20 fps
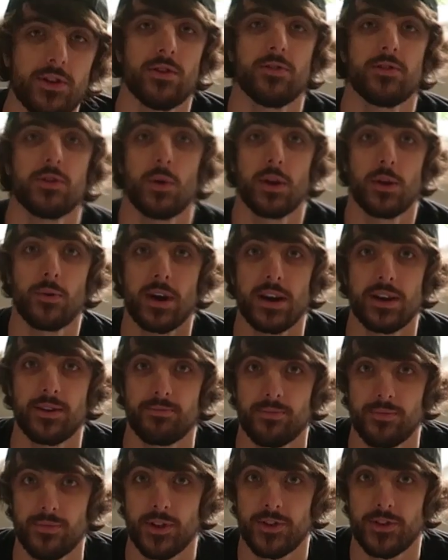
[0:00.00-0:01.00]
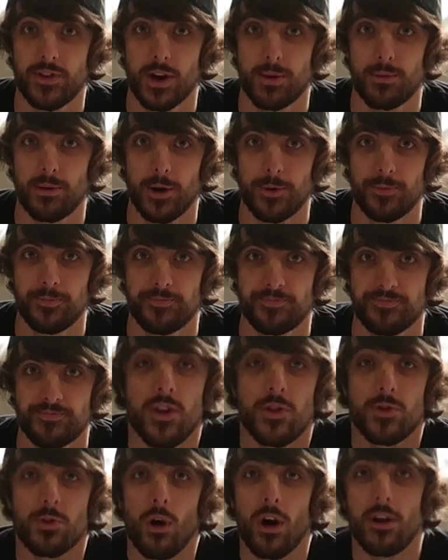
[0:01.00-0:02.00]
So anyway, the turbo.
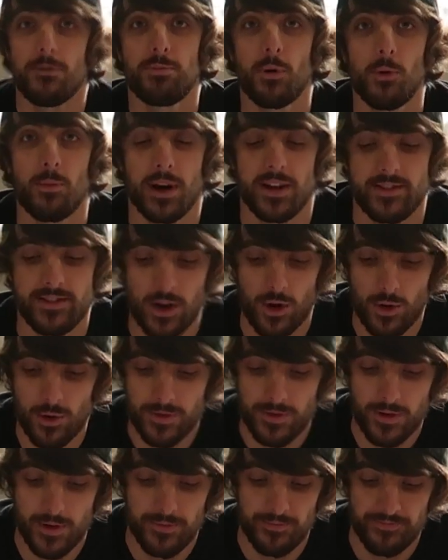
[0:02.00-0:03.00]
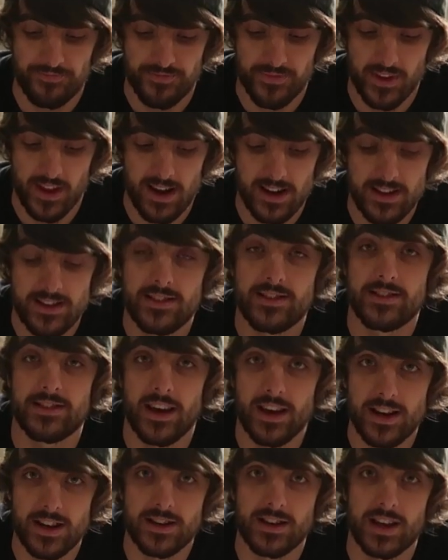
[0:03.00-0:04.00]
So I've bought myself a
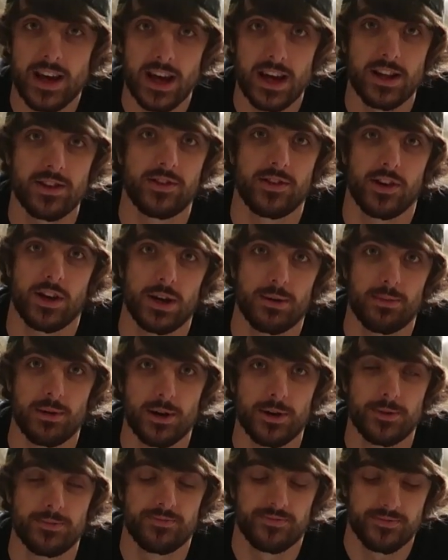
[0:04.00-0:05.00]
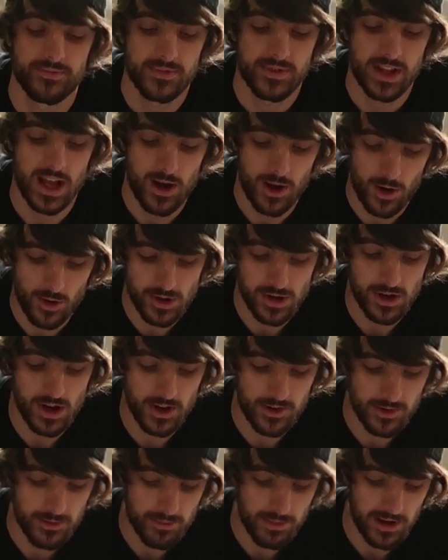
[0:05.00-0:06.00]
second-hand turbo. Now a lot of you
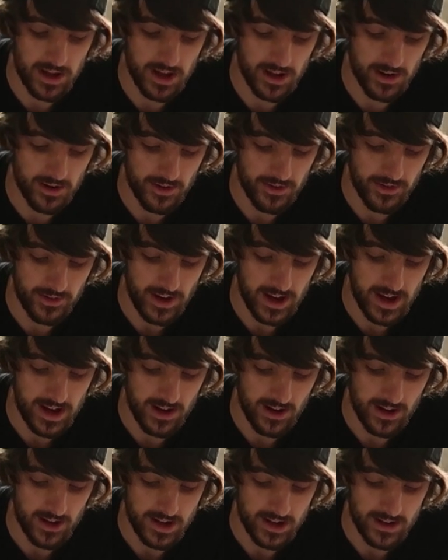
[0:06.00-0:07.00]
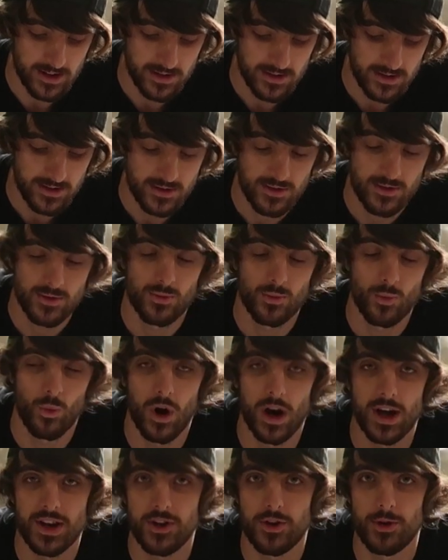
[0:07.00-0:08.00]
guys will be gonna say like,
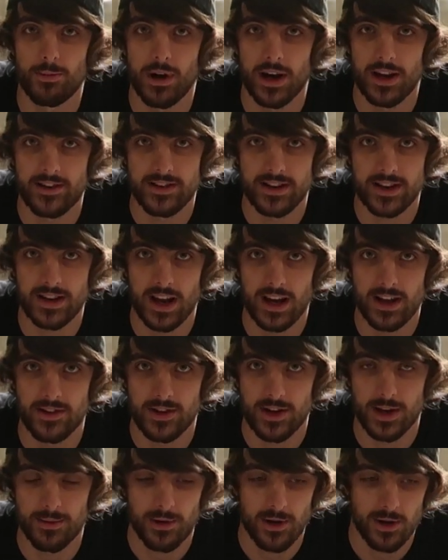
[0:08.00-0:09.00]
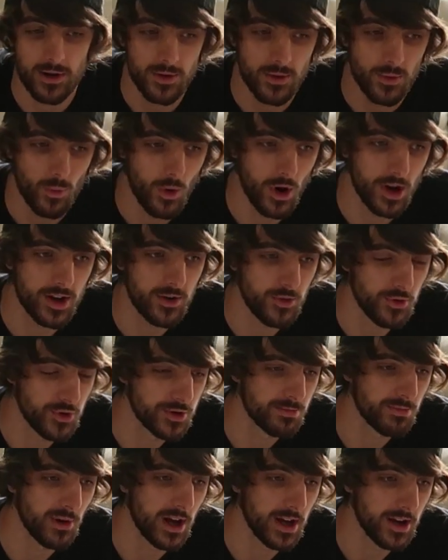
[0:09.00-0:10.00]
why did you buy a second-hand turbo? Why don't you
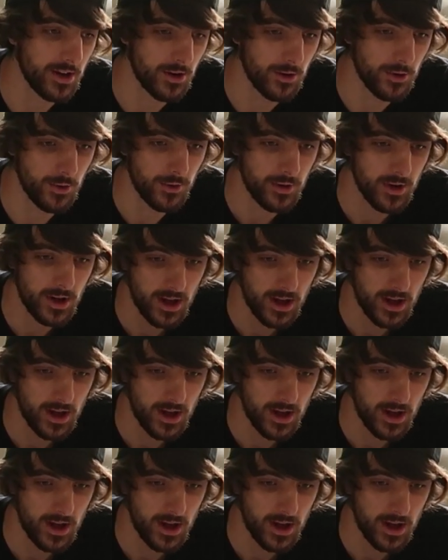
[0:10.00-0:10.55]
just buy it new?